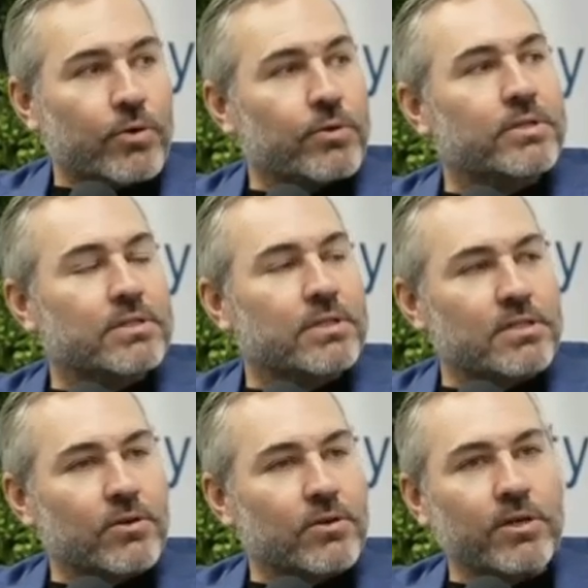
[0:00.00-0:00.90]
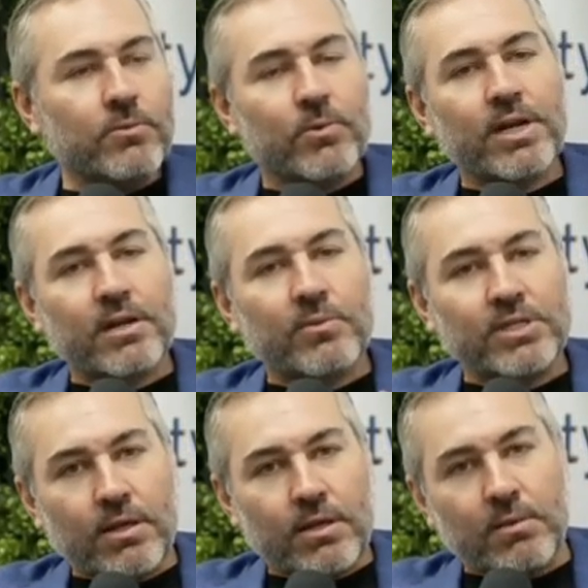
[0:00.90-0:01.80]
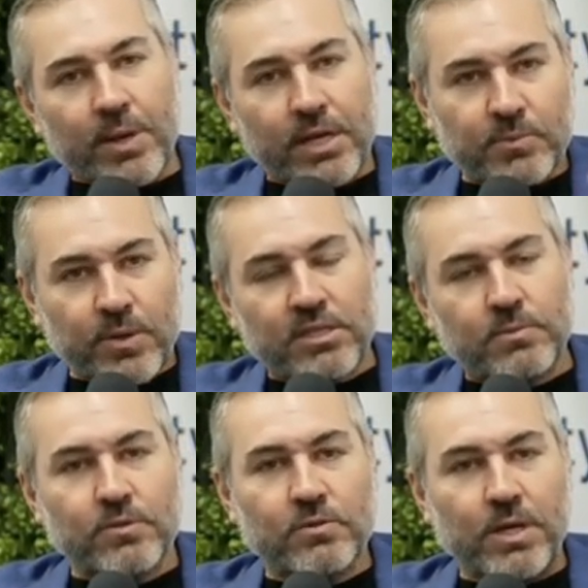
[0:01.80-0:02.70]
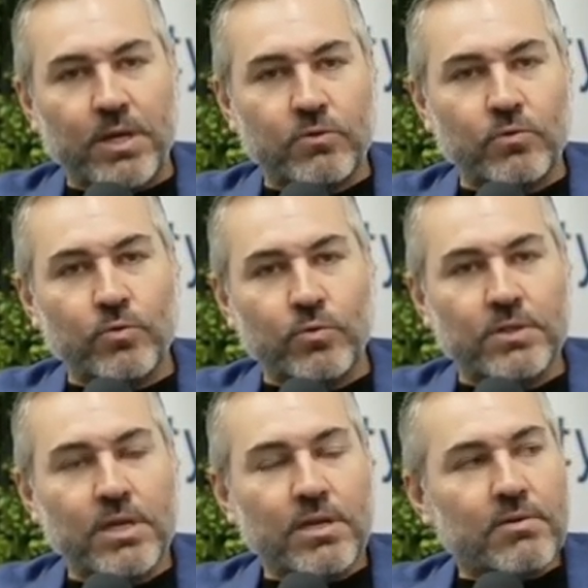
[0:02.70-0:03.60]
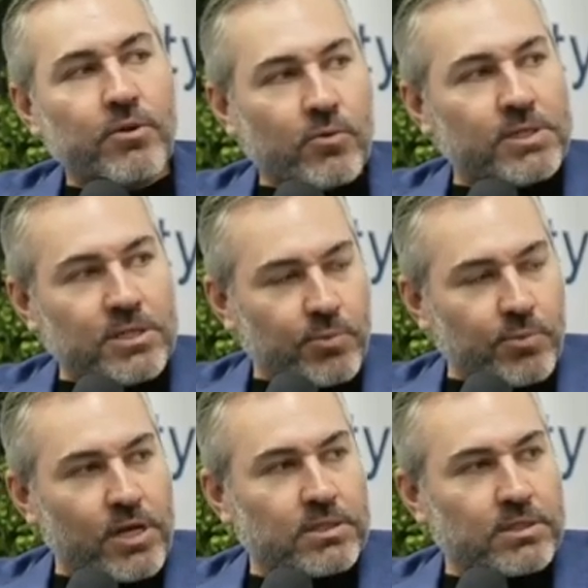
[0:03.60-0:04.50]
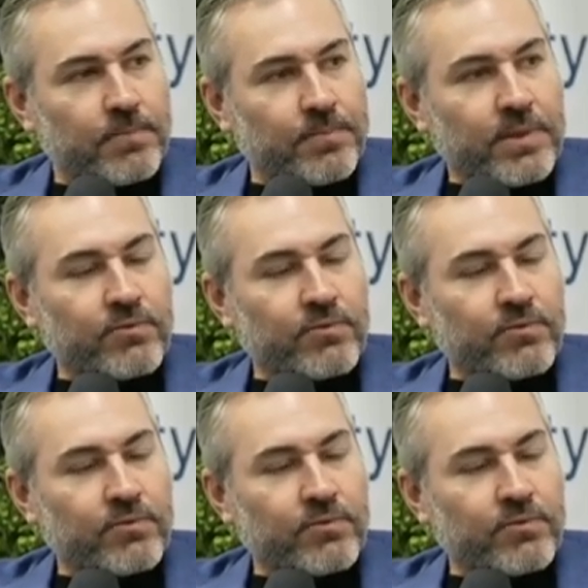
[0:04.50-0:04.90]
are worthless. Right. And so, we went out and put together the best possible suite of tools for LPT Plus,